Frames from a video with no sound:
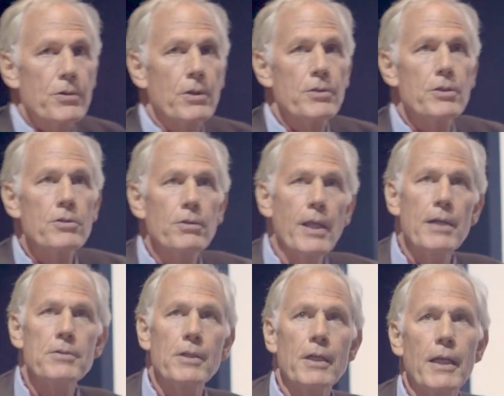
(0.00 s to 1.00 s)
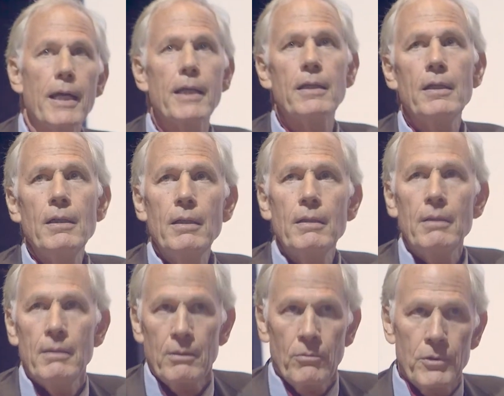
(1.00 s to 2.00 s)
Because in two thousand eight,
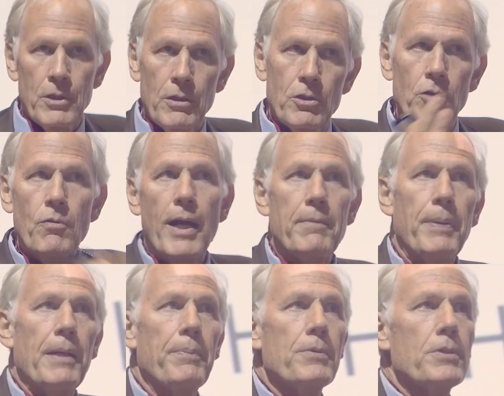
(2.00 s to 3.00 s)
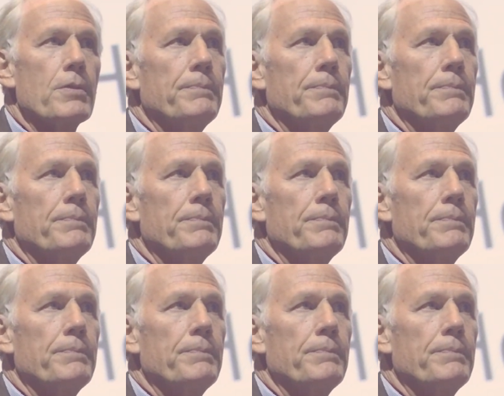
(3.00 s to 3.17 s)
we did two white papers,